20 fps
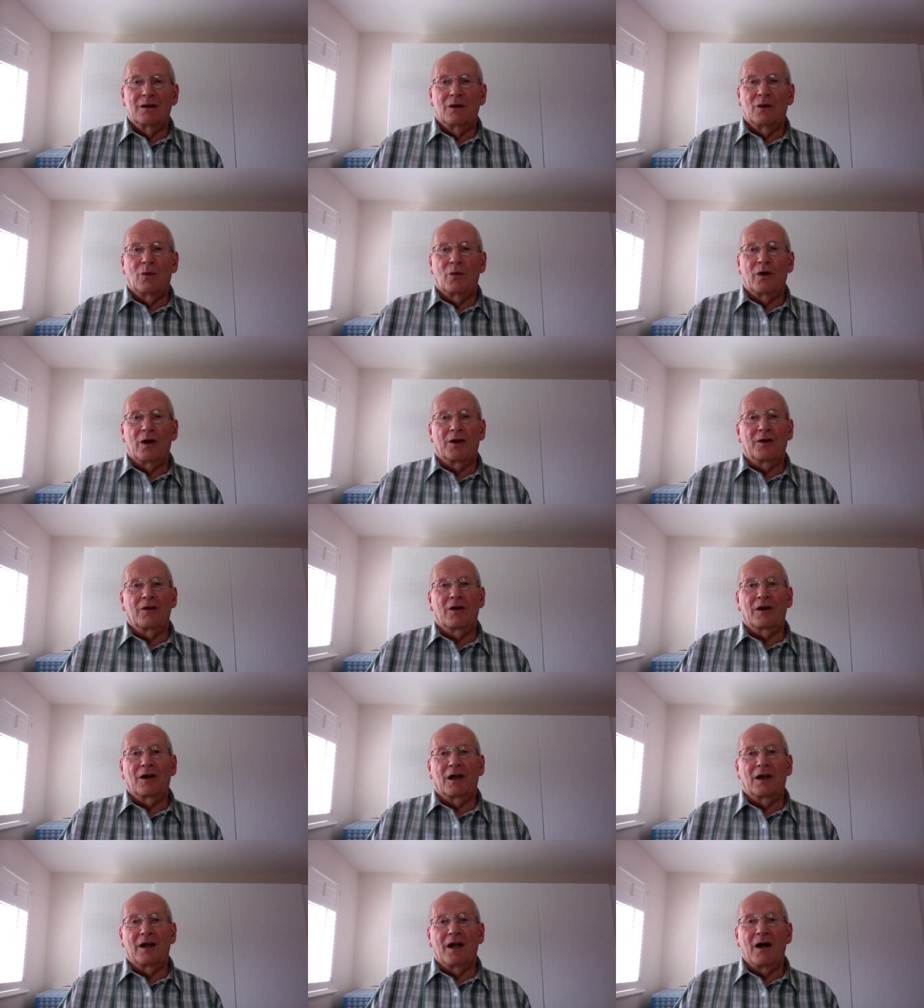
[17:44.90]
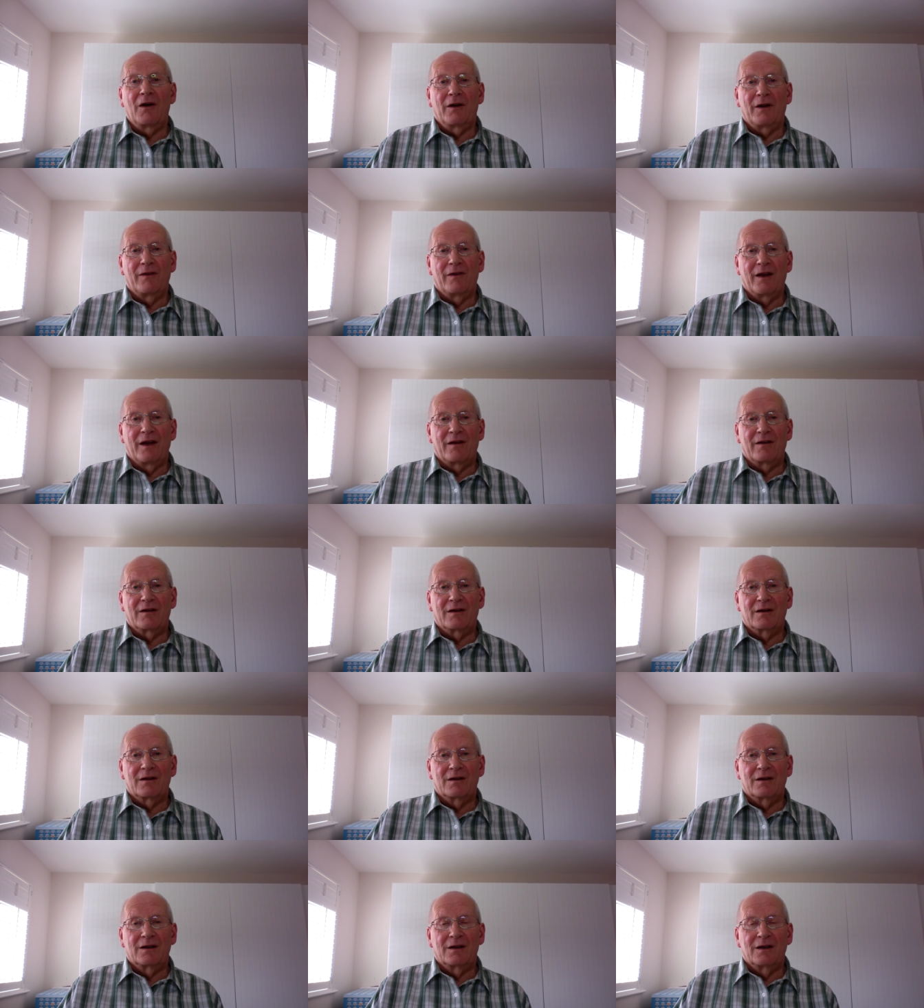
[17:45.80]
We are not alone in this
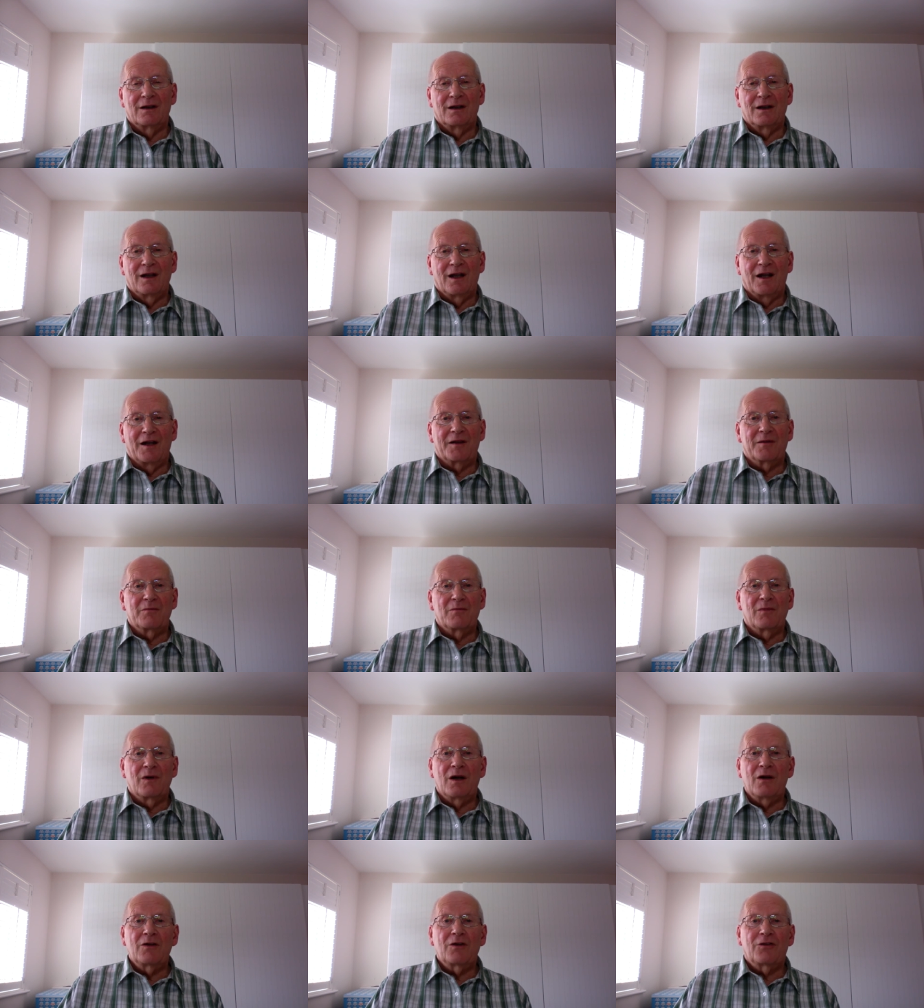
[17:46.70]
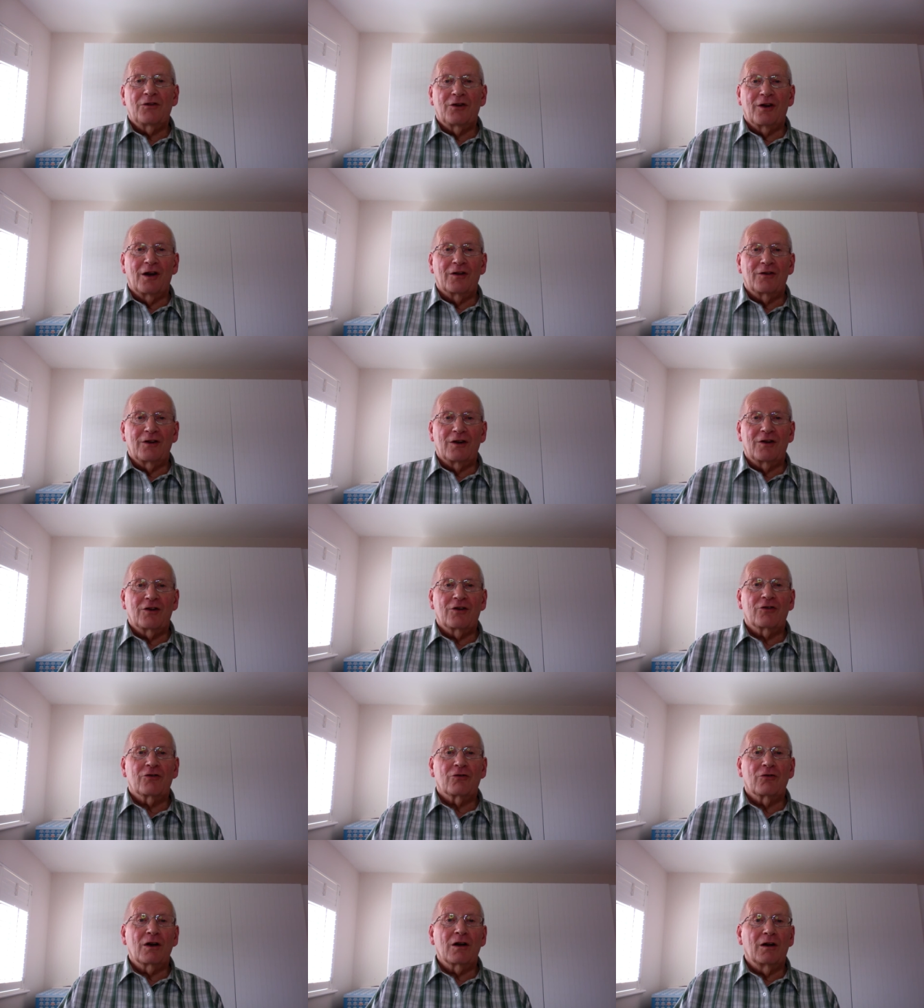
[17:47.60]
as most churches
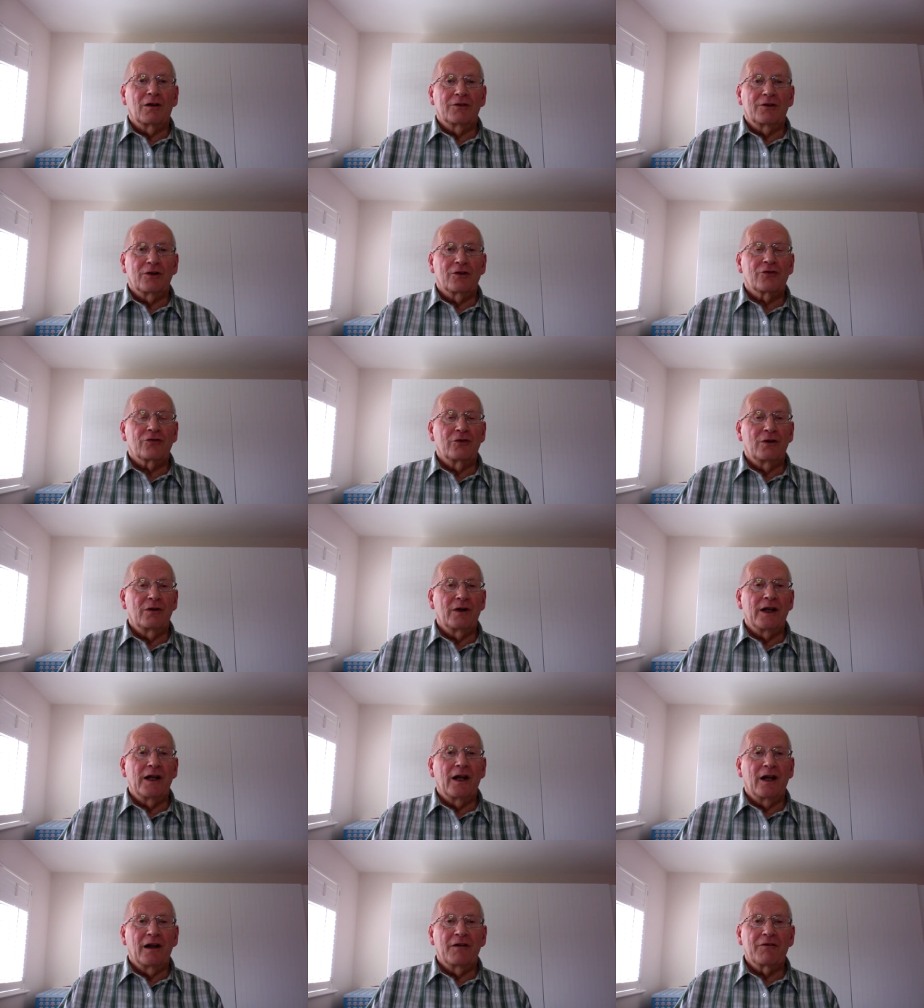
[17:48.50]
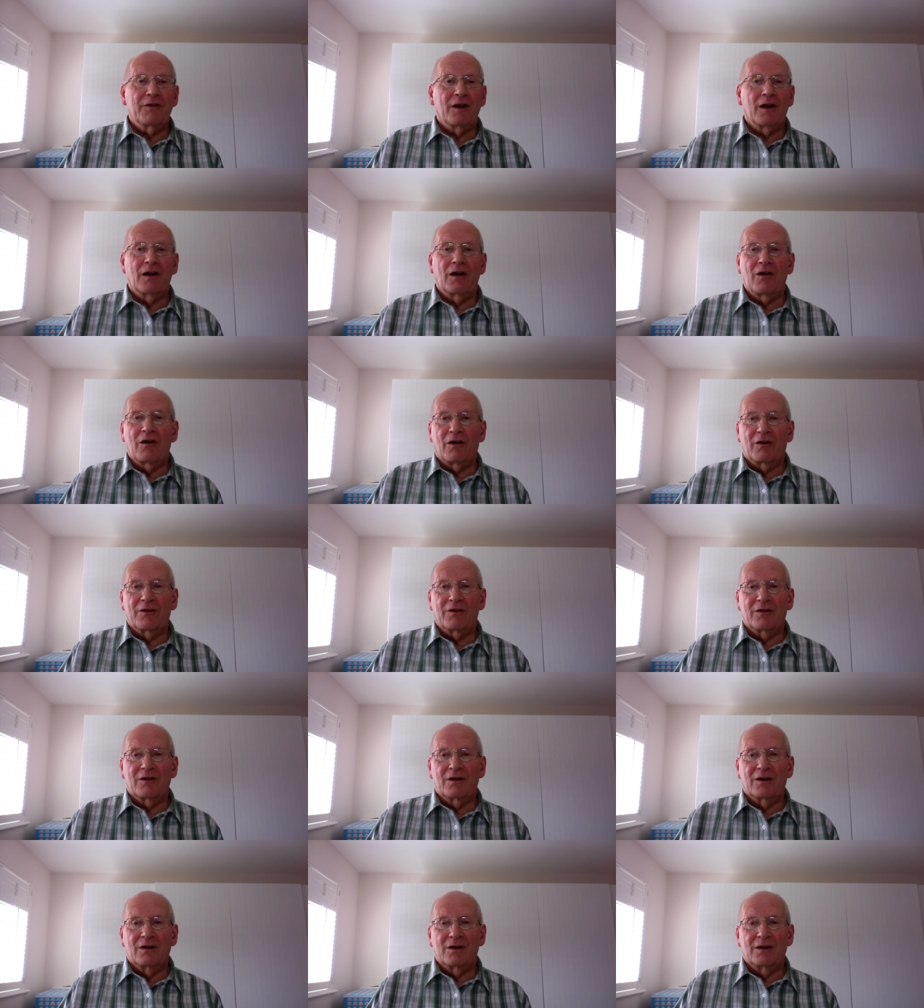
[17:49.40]
struggle to truly love the lost.